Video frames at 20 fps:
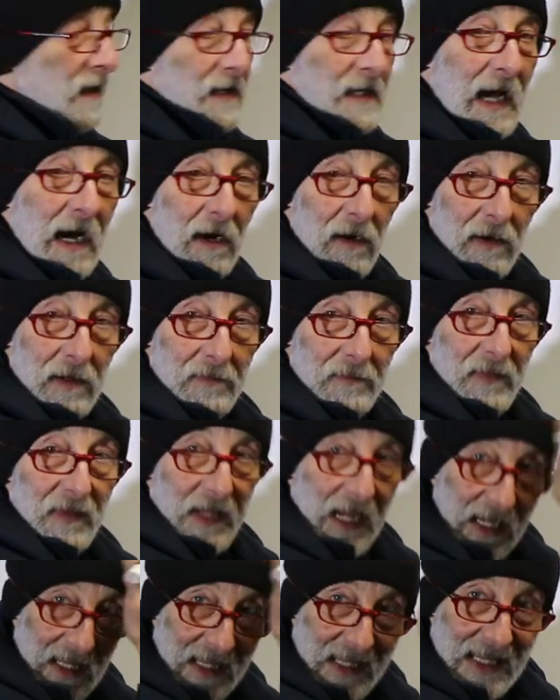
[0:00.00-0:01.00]
Now,
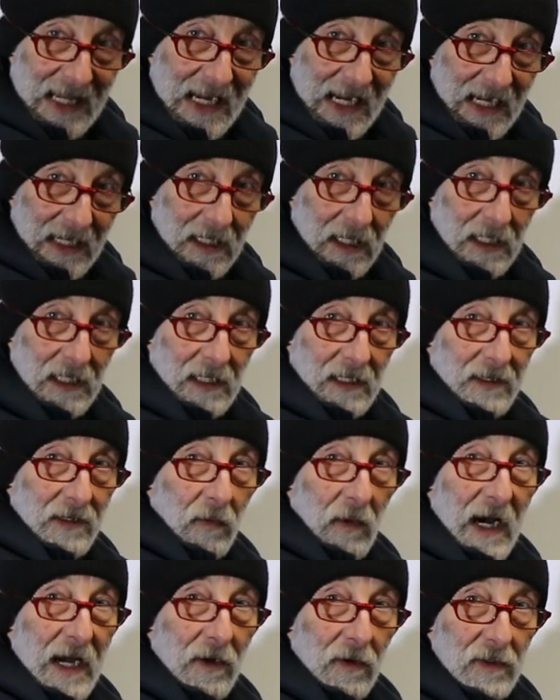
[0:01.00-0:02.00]
they think the
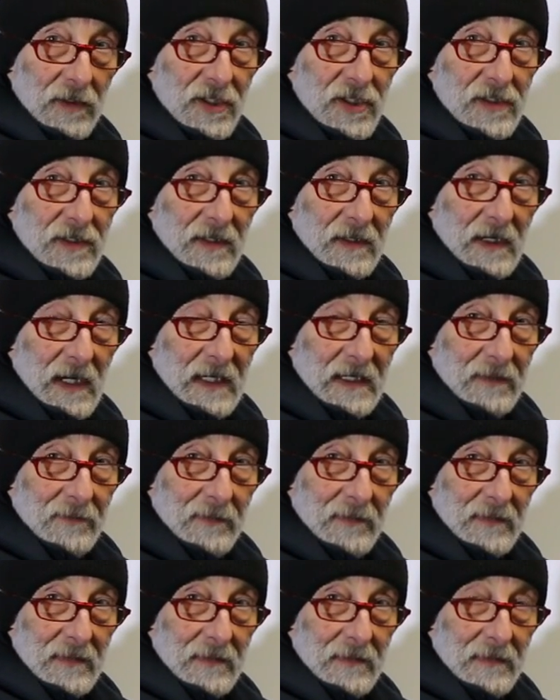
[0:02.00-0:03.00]
way old
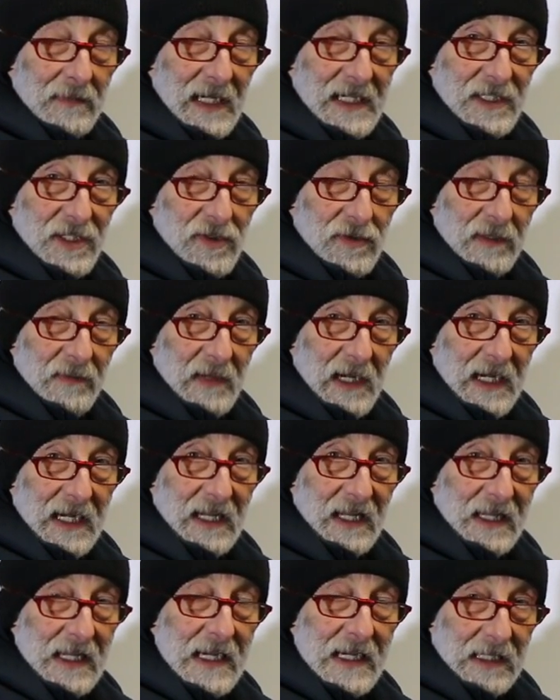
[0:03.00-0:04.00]
mainstream
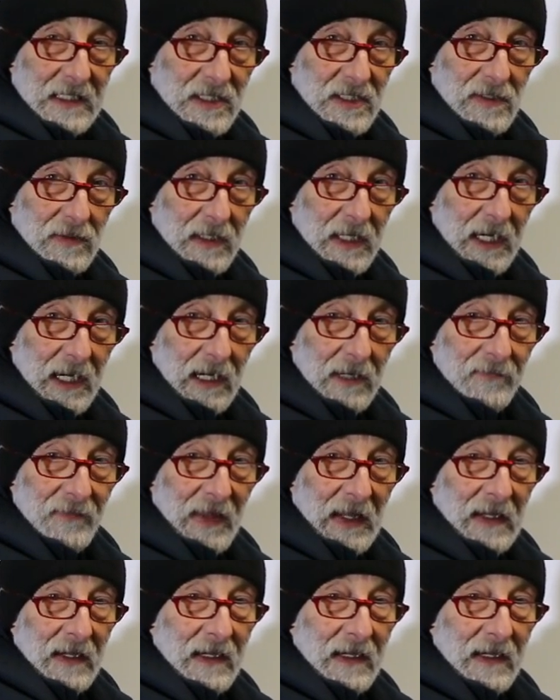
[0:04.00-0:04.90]
media thinks, okay?